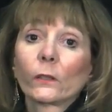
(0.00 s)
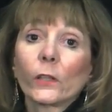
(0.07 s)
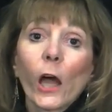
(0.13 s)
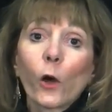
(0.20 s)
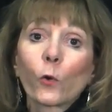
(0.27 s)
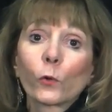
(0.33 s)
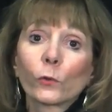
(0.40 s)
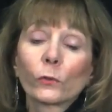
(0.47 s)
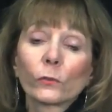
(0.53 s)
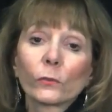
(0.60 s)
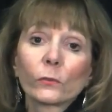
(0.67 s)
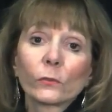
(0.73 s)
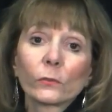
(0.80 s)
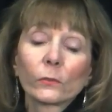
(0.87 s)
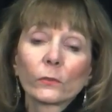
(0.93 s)
No,
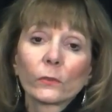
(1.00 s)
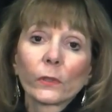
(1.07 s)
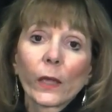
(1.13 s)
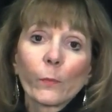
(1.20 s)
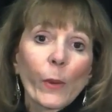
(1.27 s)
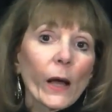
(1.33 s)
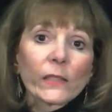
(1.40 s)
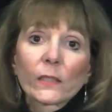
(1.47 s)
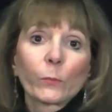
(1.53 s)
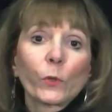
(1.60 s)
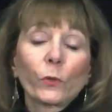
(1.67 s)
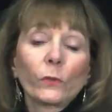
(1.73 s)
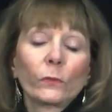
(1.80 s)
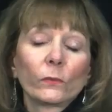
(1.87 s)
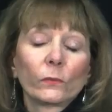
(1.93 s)

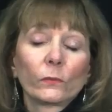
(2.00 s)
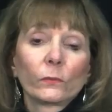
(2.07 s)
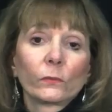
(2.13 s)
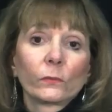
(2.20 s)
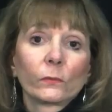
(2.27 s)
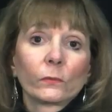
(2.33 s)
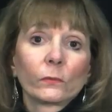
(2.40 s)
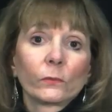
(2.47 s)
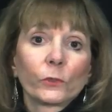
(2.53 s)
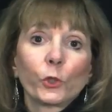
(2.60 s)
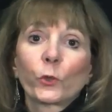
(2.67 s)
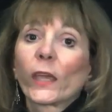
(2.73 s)
impossible. You